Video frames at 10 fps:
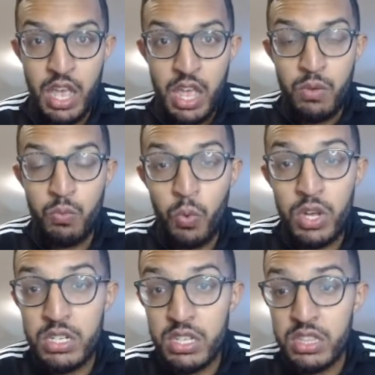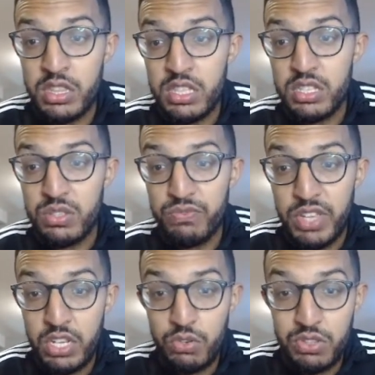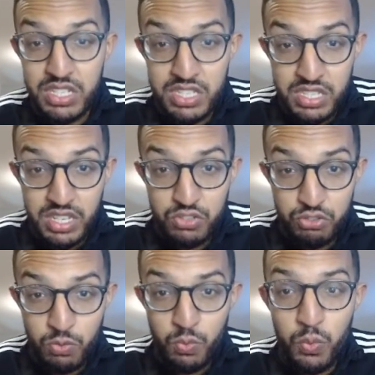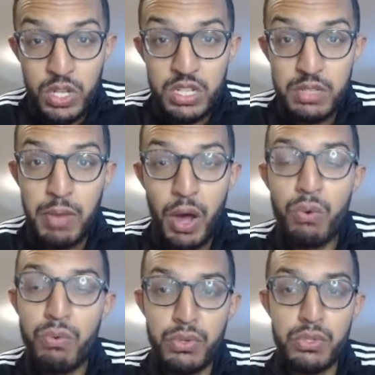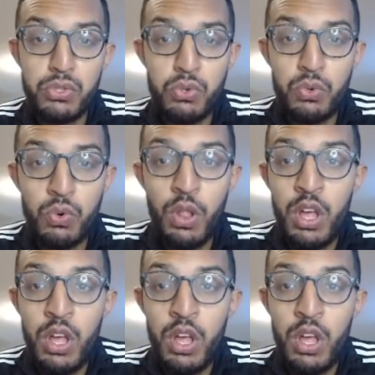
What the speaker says: And what in this video, this is actually a really powerful tool